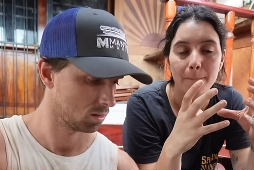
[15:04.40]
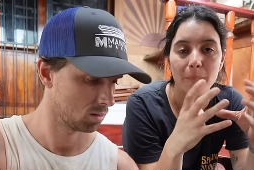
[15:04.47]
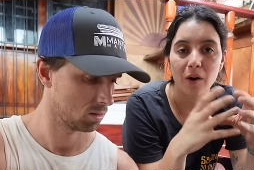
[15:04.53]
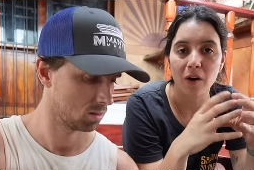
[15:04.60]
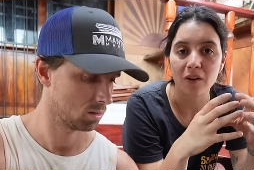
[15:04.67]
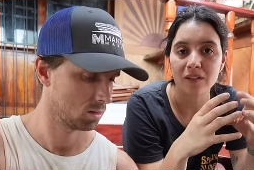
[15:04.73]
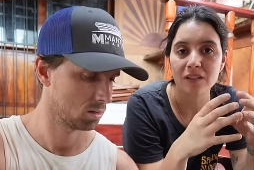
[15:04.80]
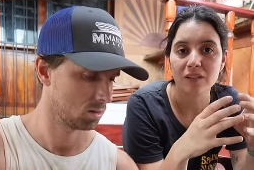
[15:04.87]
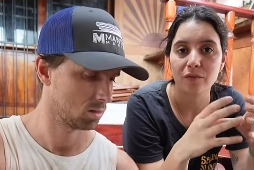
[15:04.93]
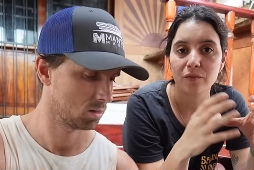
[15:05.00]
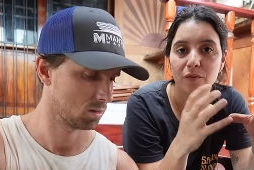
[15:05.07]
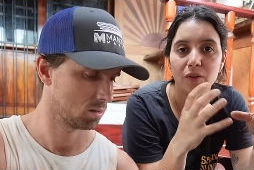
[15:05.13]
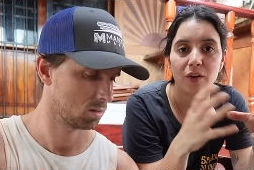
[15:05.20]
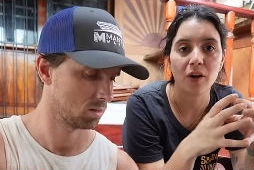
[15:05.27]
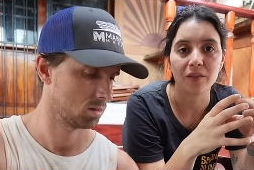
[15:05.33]
Speaker 1: box
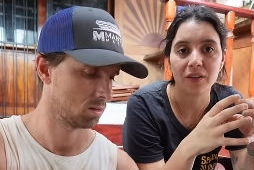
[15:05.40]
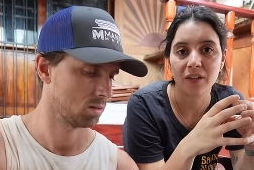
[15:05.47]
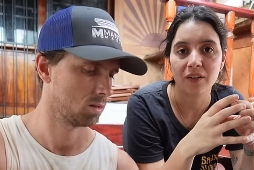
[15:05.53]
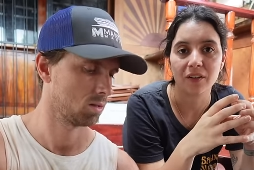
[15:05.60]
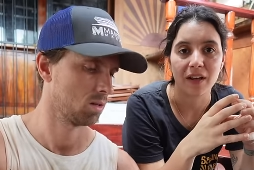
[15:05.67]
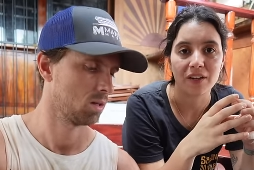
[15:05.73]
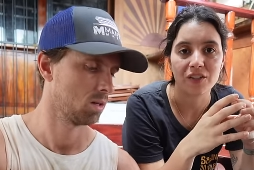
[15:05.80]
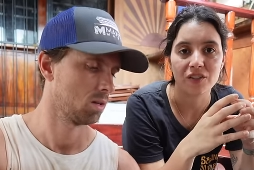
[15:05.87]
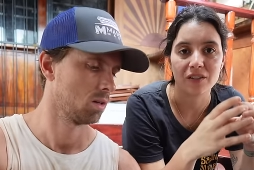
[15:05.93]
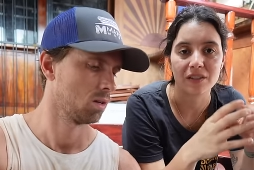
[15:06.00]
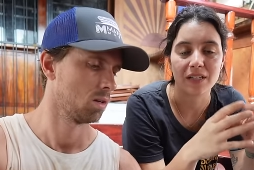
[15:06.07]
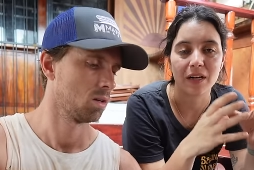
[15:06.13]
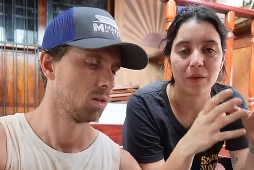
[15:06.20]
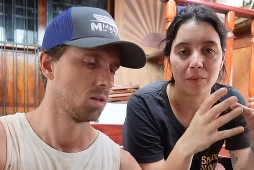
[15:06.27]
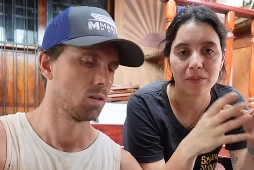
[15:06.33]
for all the connections
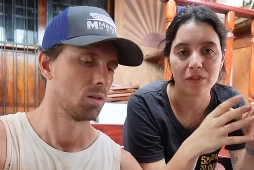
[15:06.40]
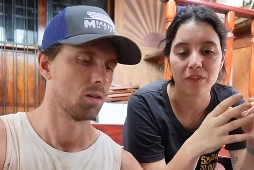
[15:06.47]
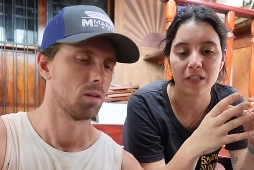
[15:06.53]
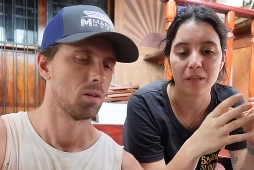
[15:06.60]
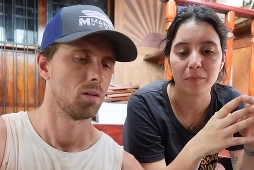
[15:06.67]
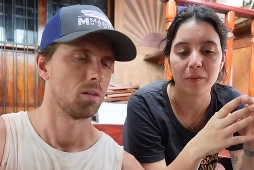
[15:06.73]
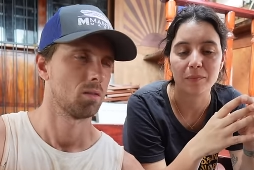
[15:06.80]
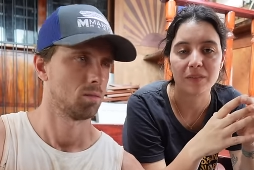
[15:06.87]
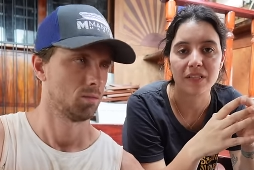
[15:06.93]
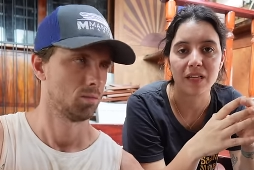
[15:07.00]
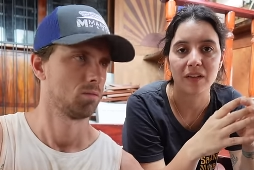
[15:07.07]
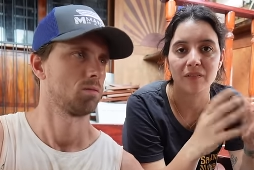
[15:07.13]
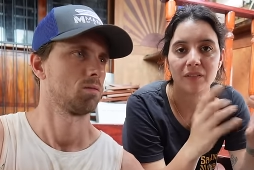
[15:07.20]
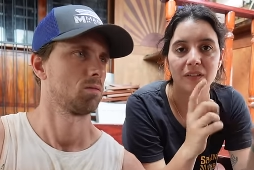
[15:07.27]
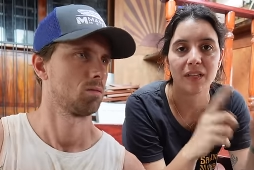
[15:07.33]
that I want to keep them
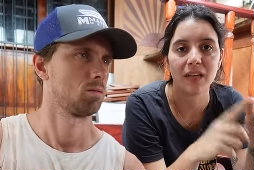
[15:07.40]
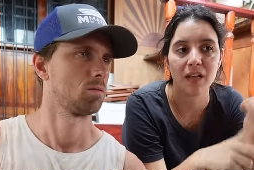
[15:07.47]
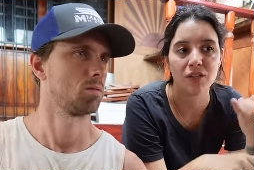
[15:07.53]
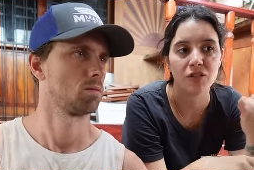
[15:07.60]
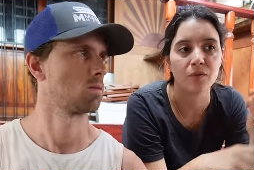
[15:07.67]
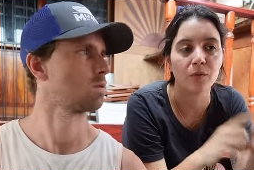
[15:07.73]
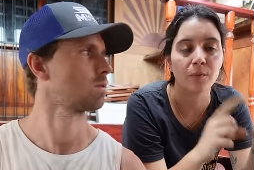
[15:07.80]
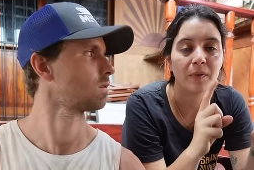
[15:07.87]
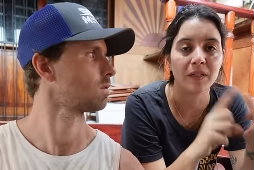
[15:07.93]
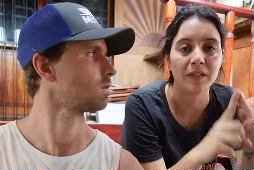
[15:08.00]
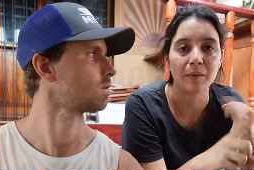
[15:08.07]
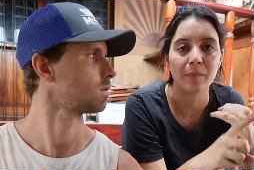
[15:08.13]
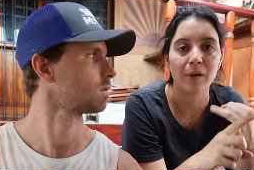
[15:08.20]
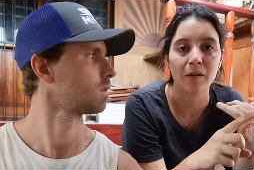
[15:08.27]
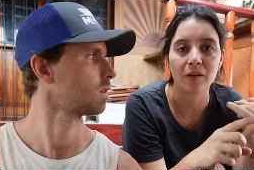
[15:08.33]
safe. In the engine room and
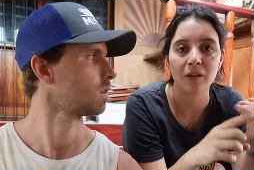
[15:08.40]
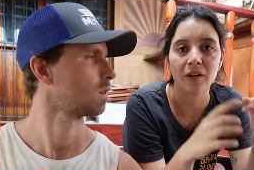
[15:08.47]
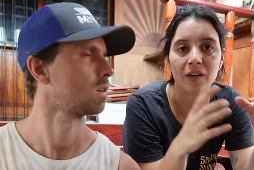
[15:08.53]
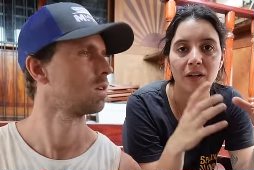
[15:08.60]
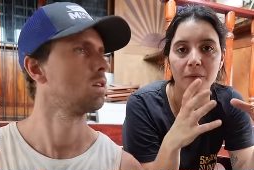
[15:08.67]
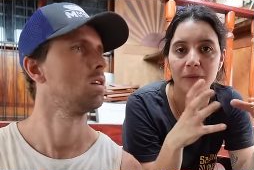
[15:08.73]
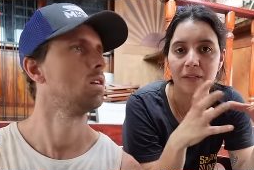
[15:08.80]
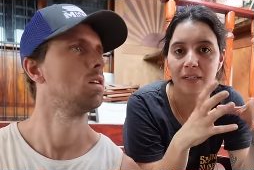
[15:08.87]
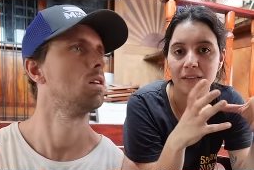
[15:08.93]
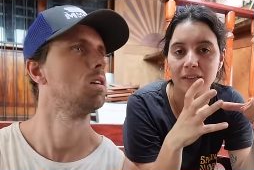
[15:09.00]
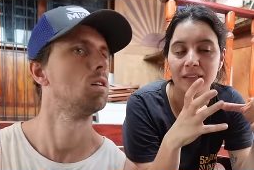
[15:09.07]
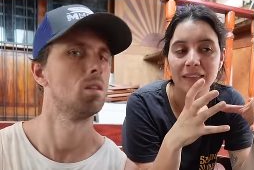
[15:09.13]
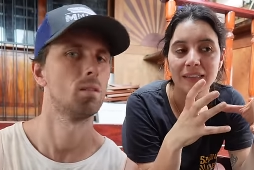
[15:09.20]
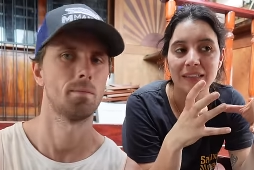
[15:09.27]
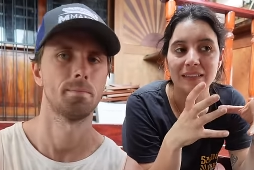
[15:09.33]
in the bow locker we
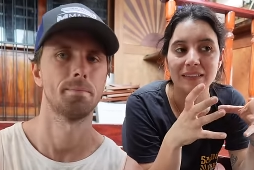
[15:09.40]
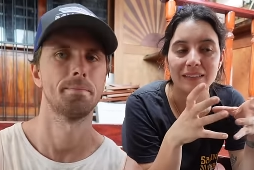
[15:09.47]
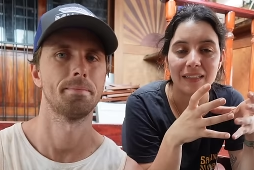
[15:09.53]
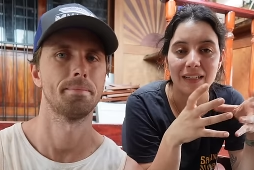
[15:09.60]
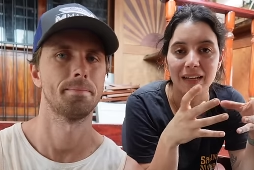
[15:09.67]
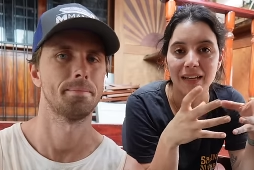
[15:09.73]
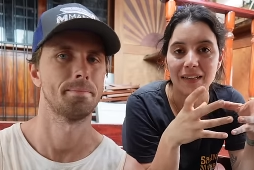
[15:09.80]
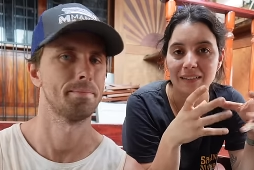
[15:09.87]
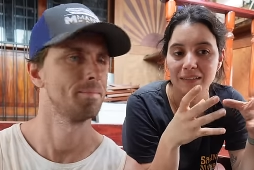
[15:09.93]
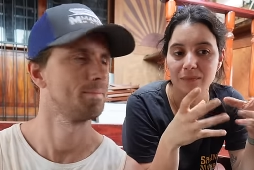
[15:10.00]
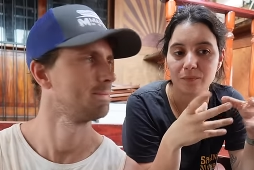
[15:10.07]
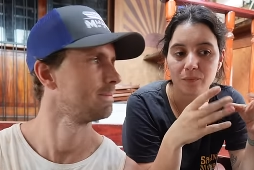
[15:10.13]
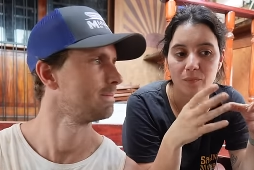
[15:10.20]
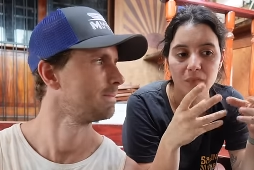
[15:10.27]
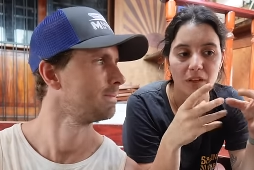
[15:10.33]
need that
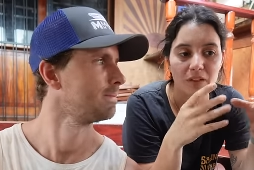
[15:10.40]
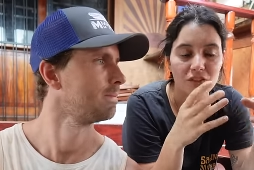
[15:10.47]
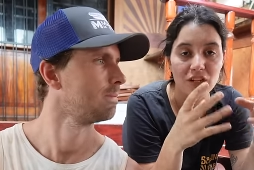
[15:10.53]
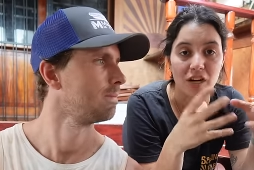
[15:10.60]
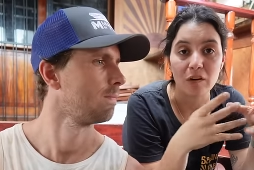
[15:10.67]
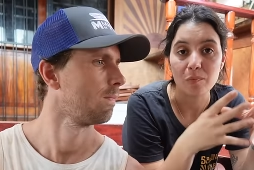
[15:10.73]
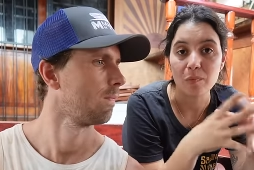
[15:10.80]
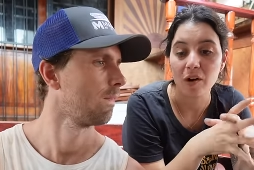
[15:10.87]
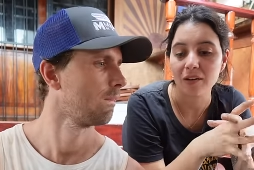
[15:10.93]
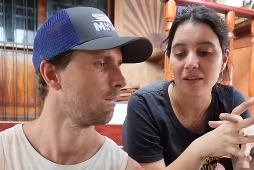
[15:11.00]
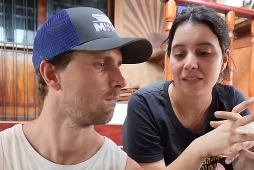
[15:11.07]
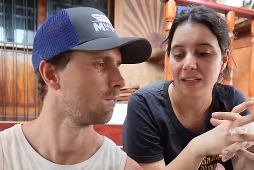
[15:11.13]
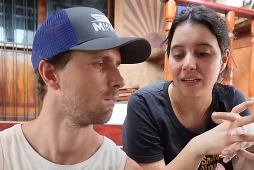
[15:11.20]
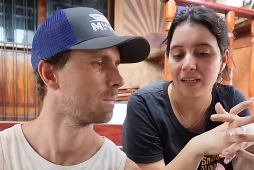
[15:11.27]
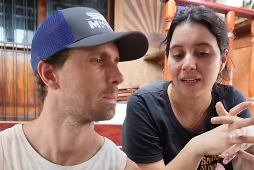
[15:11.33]
gel
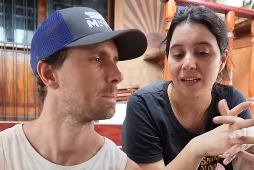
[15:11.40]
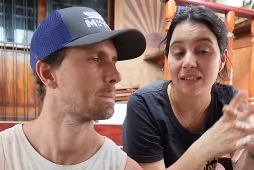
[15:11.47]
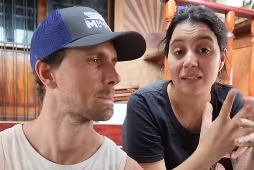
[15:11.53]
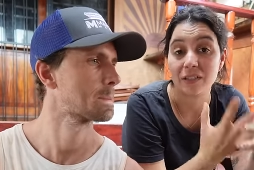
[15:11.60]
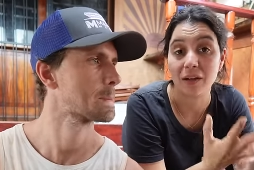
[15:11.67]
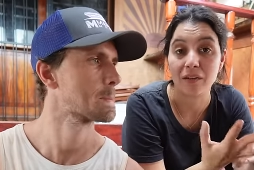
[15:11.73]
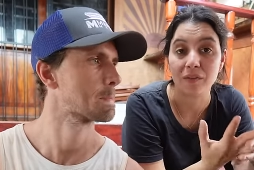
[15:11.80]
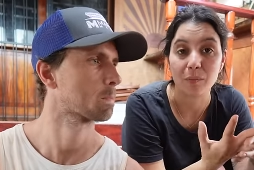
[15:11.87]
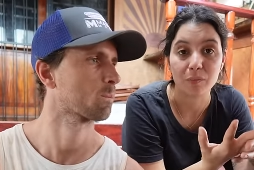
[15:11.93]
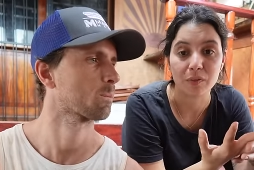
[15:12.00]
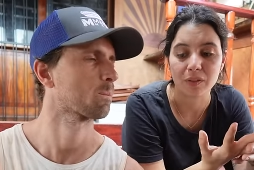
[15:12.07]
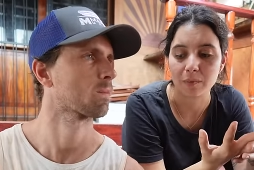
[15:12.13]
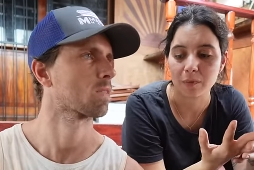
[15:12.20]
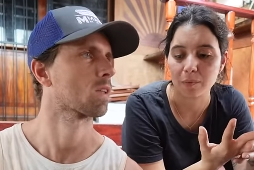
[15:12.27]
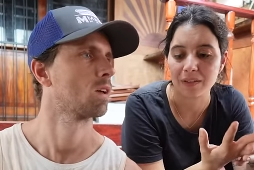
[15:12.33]
box and I still haven't
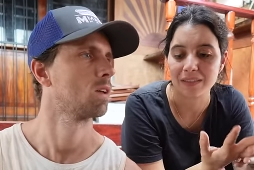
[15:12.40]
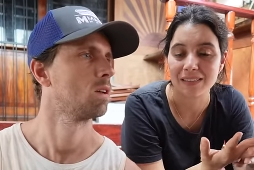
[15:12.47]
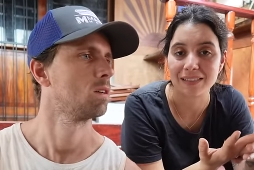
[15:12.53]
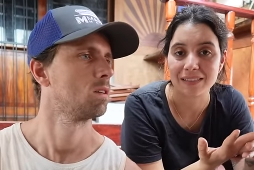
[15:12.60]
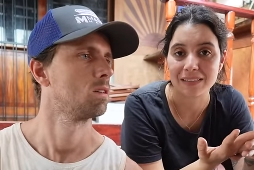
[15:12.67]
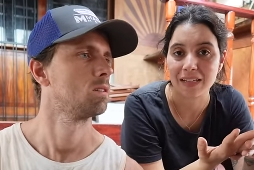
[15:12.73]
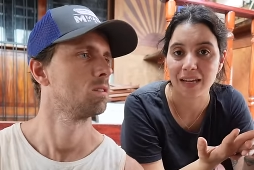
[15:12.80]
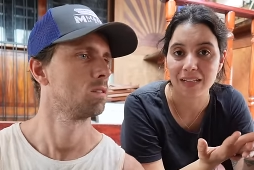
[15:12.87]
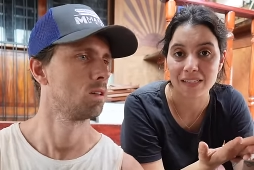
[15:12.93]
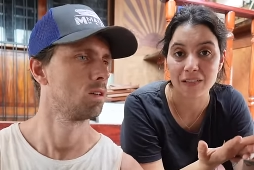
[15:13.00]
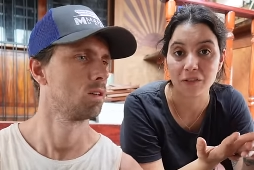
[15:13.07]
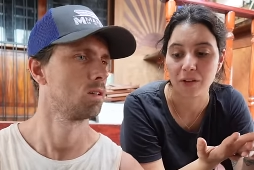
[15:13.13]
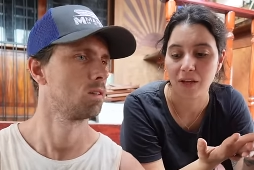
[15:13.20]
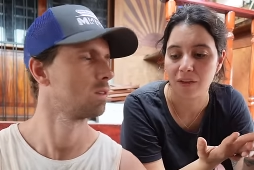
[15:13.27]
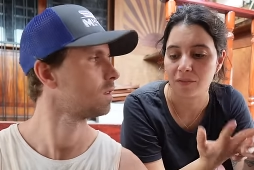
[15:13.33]
put them in place because I
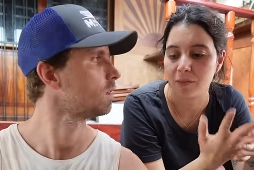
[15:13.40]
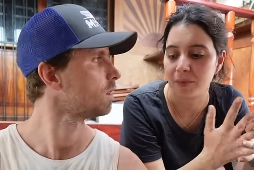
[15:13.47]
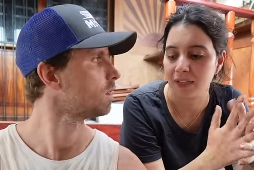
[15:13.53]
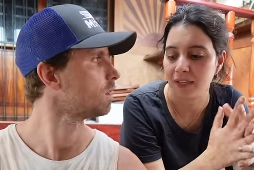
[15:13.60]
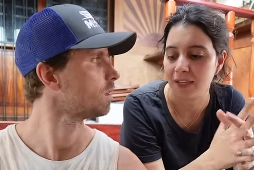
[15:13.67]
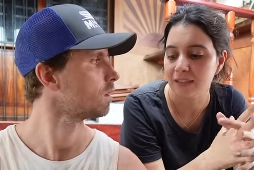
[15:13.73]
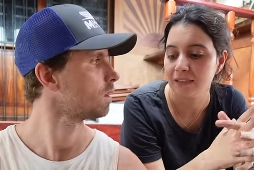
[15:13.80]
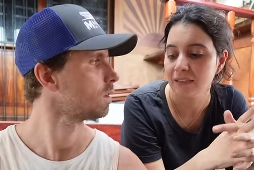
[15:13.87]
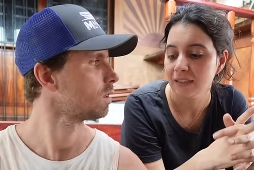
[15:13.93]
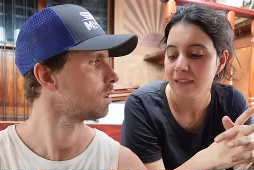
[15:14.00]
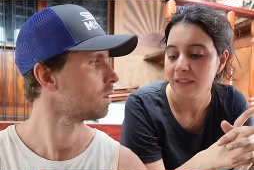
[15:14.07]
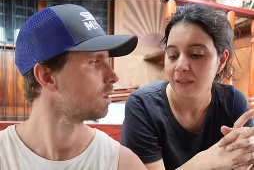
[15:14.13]
still don't have them in hand.